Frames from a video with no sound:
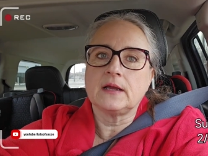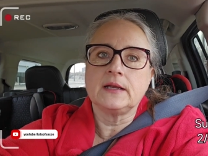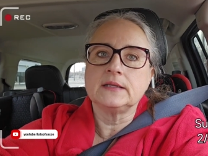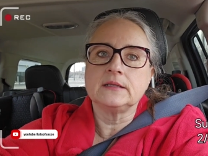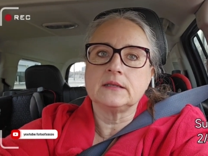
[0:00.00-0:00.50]

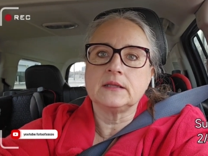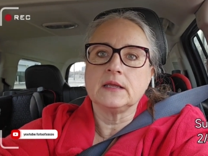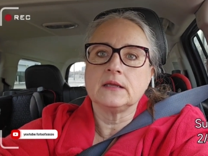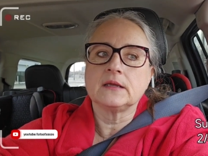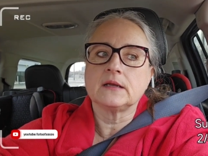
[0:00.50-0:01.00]
I didn't
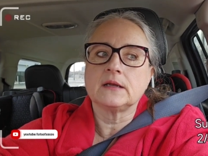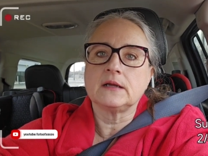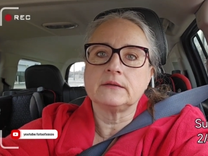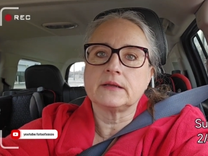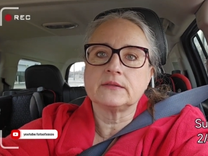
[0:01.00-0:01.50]
think,
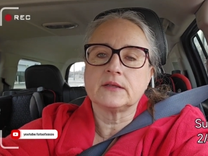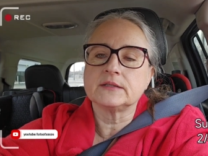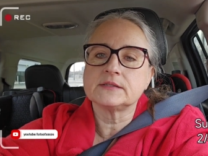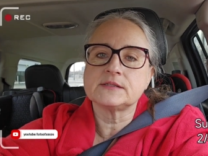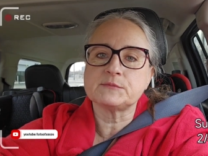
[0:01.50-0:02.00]
I, I
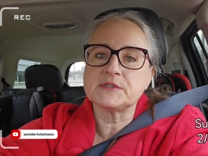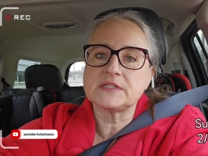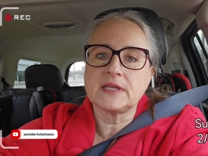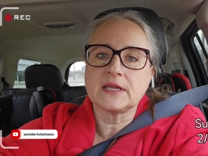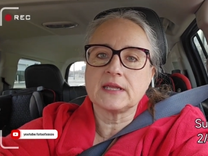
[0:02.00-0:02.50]
thought this is a mistake.